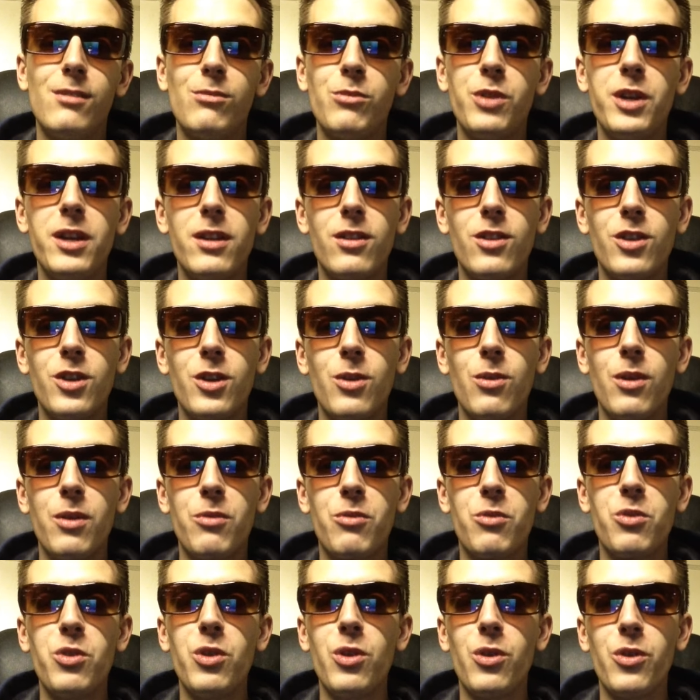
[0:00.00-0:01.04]
we don't know what
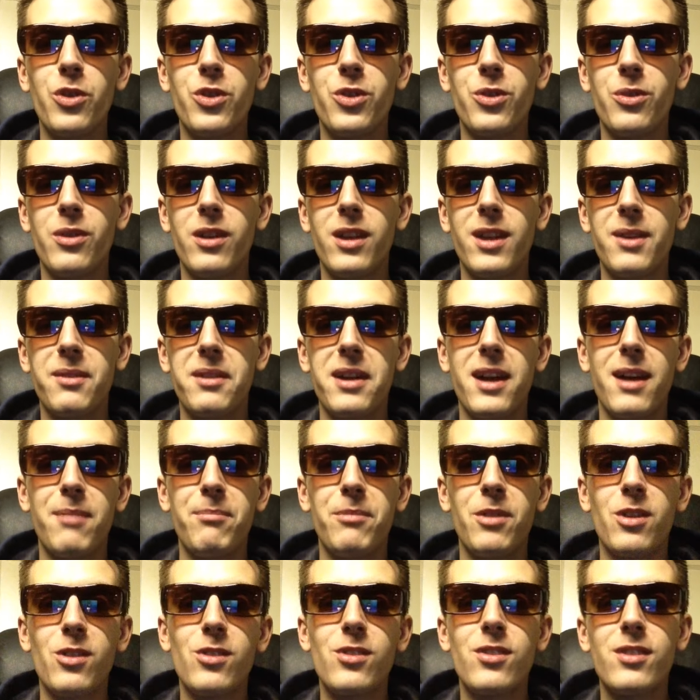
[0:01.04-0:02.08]
Roy will do anyway.
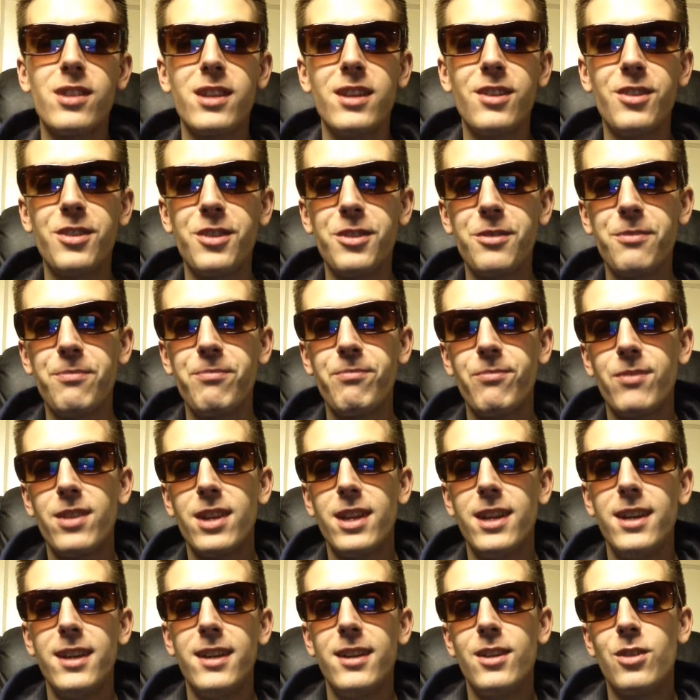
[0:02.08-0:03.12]
I'm not, you know,
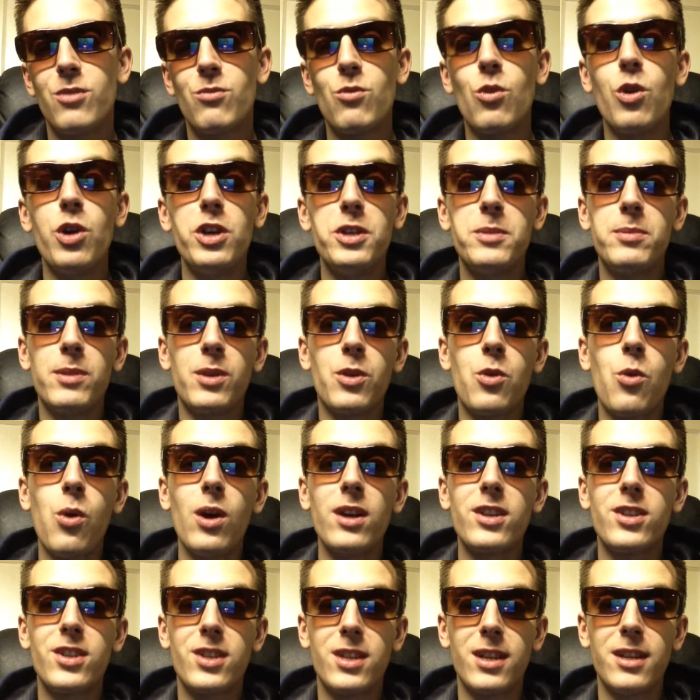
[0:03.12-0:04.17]
Roy's been
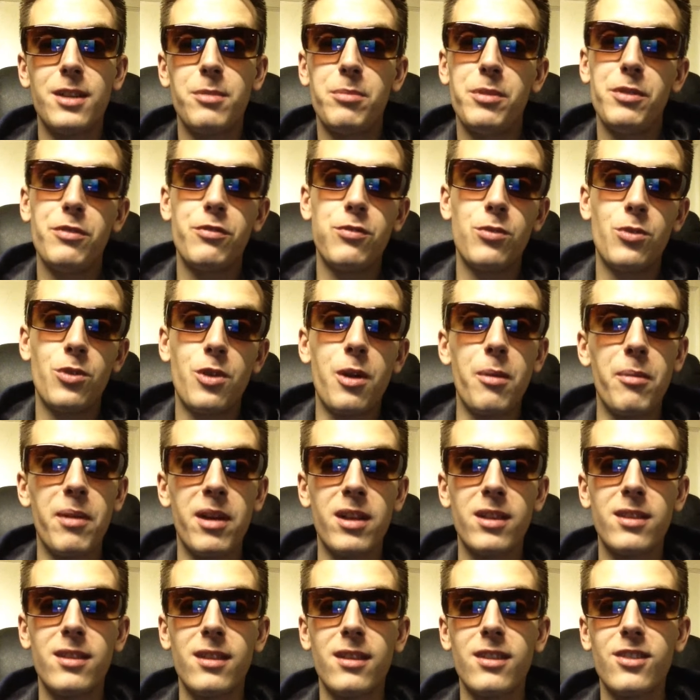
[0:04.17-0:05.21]
questioned before
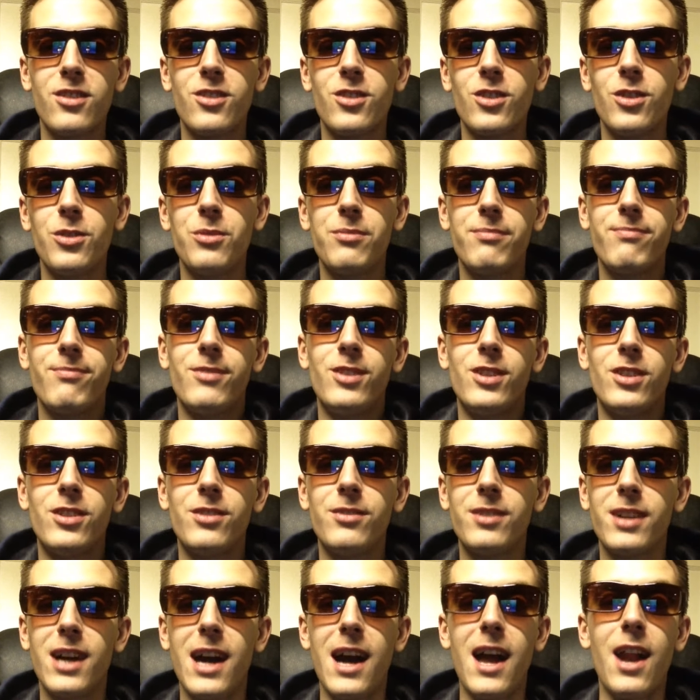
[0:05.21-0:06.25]
about this, so, you
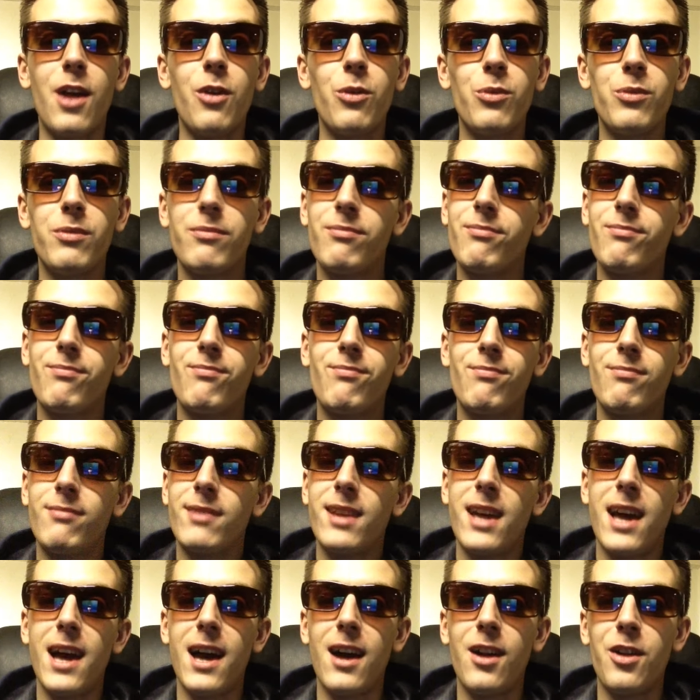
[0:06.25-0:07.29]
know, I don't.
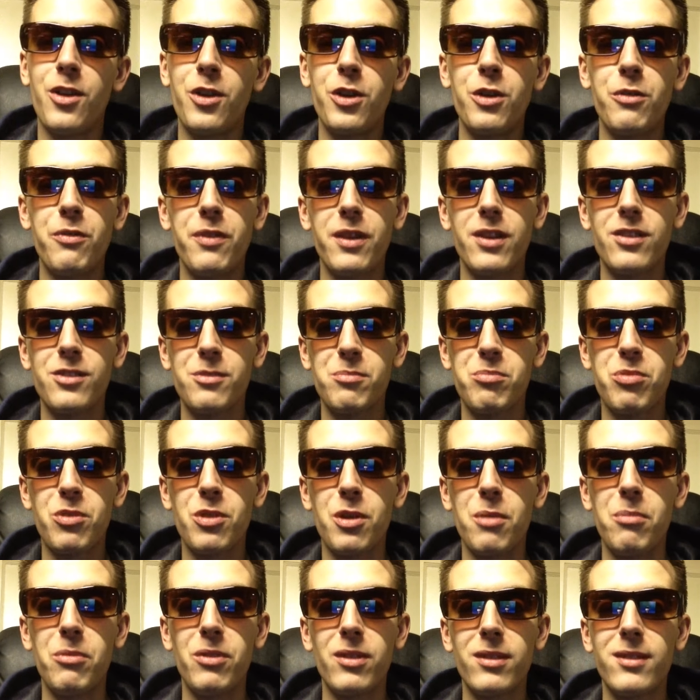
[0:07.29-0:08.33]
I don't know if he has a
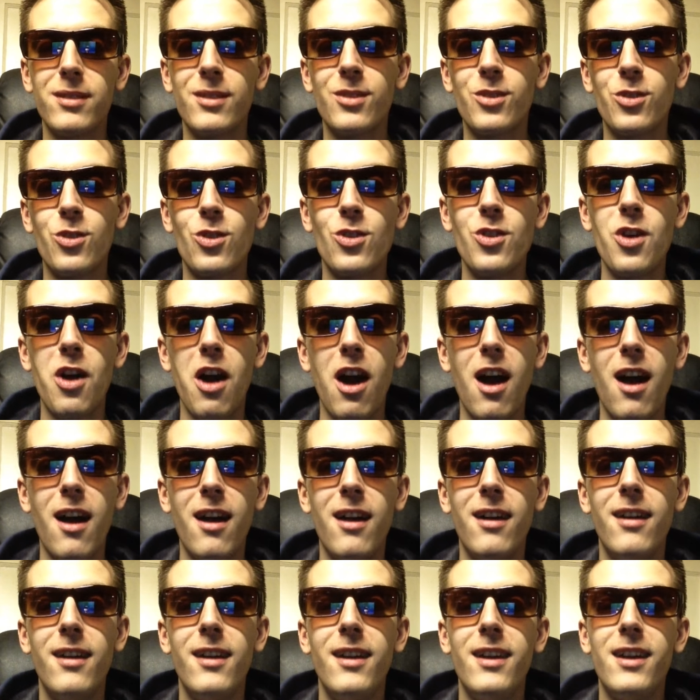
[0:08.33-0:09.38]
problem with it or
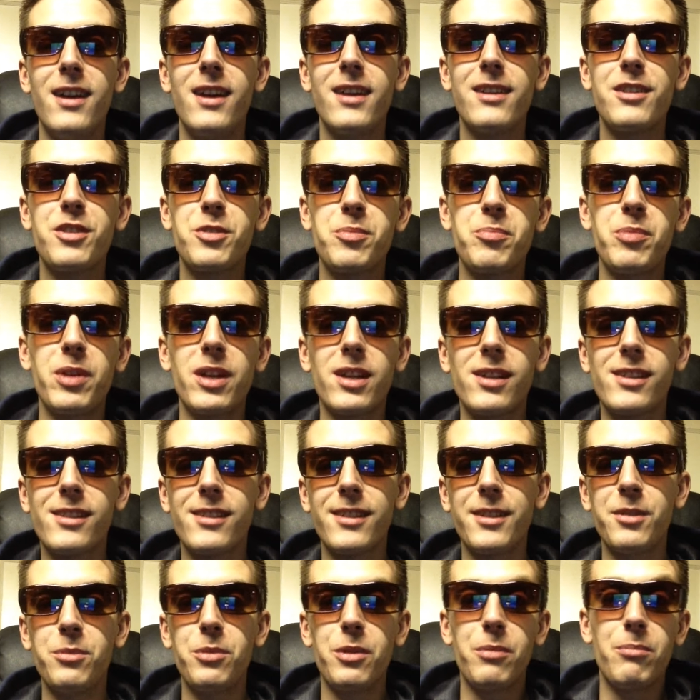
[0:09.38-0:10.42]
not,
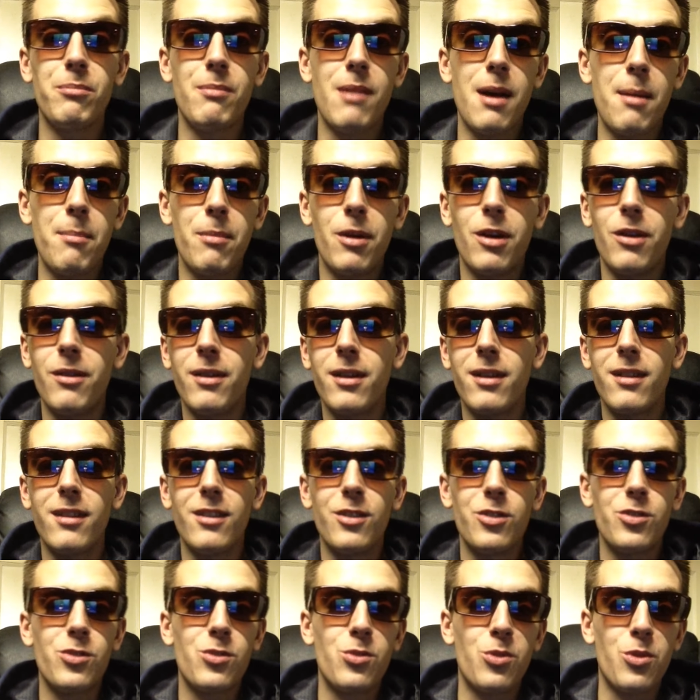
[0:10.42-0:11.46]
especially with Memo in
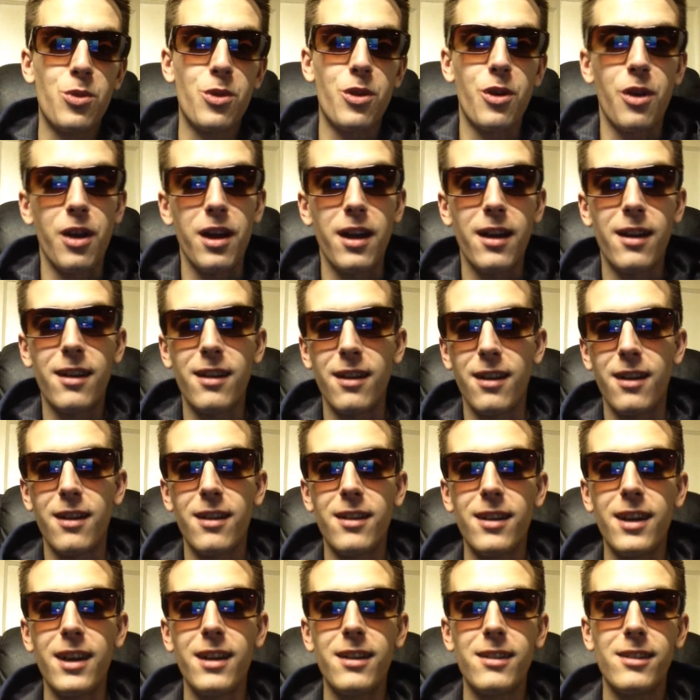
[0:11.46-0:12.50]
his corner and
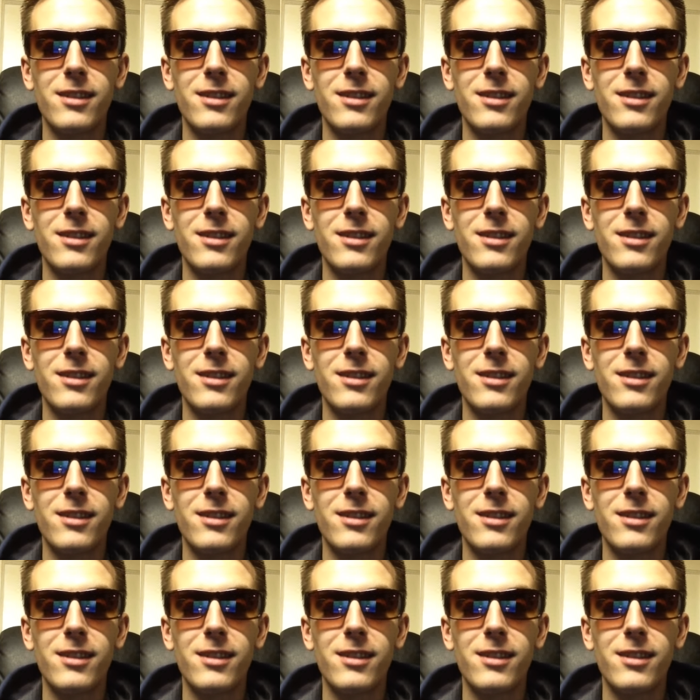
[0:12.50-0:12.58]
uh,